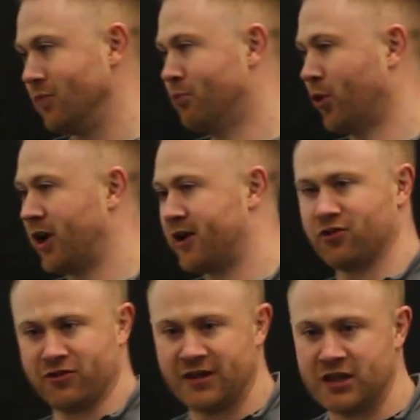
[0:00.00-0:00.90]
But like, it
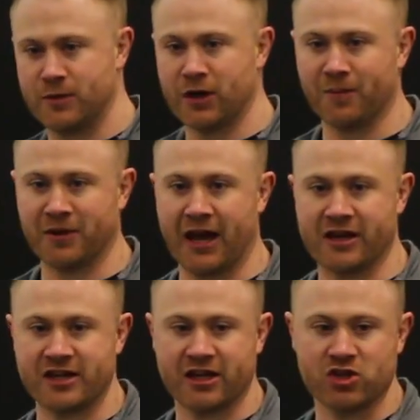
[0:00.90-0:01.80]
doesn't need to be
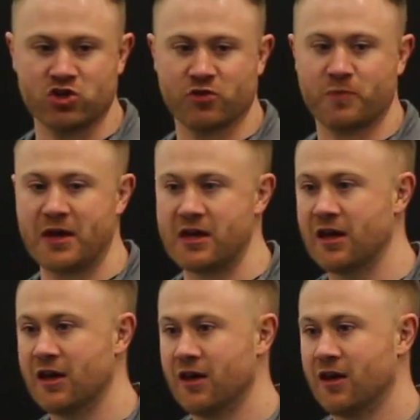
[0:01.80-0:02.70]
complicated. It can just be
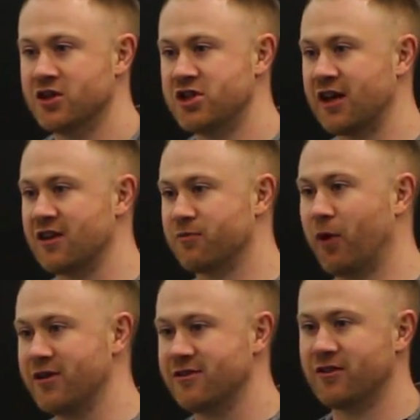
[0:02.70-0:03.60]
chicken,
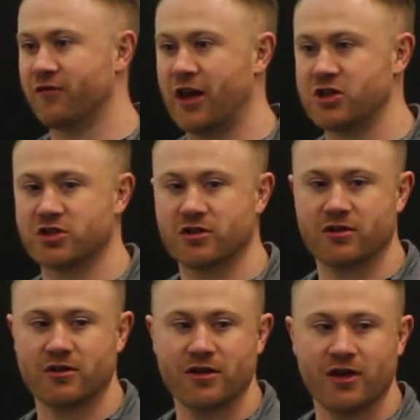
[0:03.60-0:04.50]
spices, and veg.
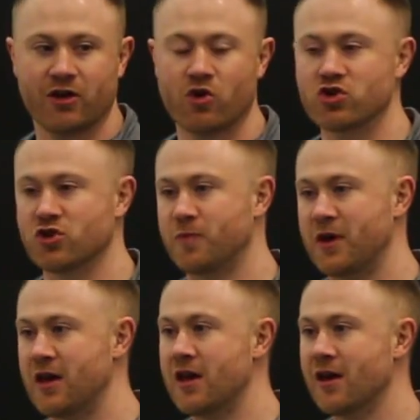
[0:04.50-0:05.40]
It could just
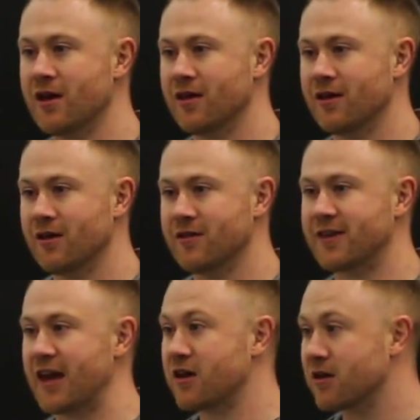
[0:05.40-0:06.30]
be
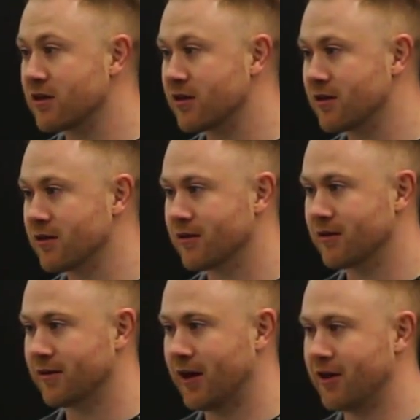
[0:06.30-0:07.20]
steak.
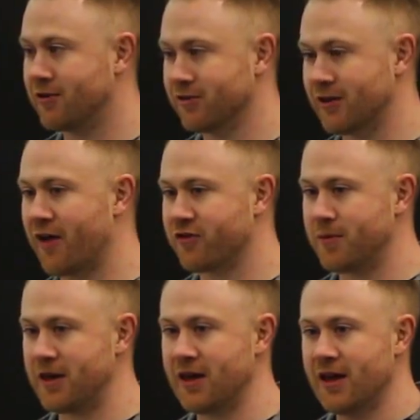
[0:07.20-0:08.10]
Okay, it doesn't have to
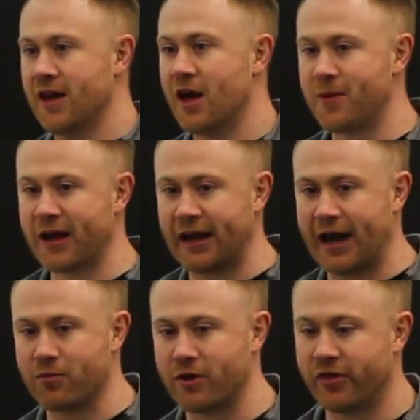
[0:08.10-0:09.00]
be a big
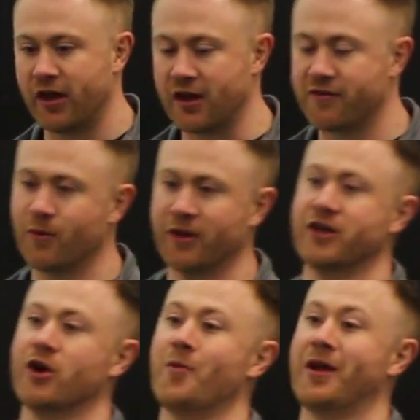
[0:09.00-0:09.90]
elaborate thing. If you wanted
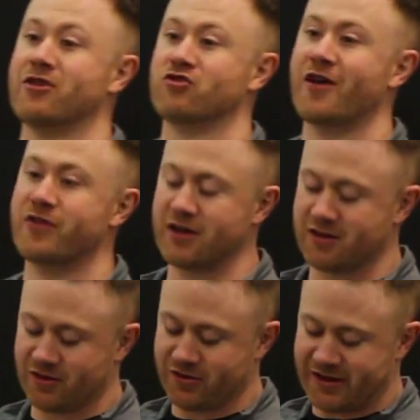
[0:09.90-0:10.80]
to go a bit
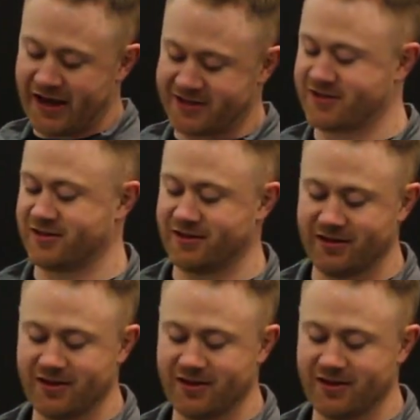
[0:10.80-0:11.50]
extravagant, you could get,